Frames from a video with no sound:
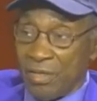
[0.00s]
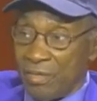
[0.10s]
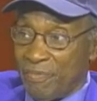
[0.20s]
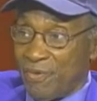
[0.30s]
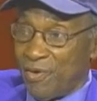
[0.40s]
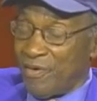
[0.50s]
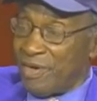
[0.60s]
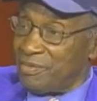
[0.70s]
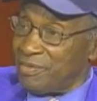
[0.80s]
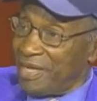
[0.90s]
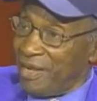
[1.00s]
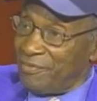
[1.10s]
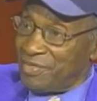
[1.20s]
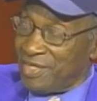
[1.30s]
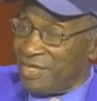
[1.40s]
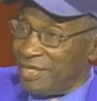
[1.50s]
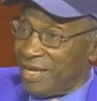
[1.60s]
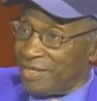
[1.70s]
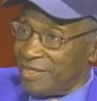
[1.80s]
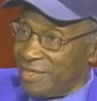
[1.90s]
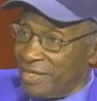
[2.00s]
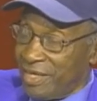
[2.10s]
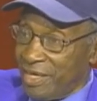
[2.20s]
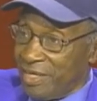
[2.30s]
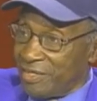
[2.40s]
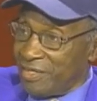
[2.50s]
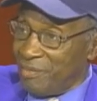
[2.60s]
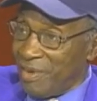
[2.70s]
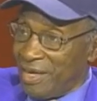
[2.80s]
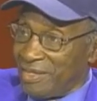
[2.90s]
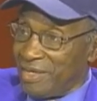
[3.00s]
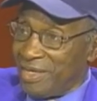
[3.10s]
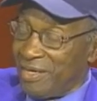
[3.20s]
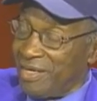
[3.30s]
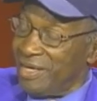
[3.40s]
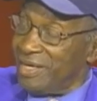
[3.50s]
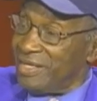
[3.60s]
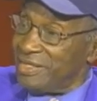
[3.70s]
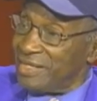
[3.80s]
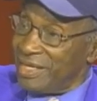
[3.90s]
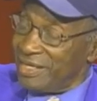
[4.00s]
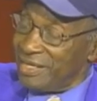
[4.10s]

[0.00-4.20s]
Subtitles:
of the programs that I've seen out there, and the kids come out there, is that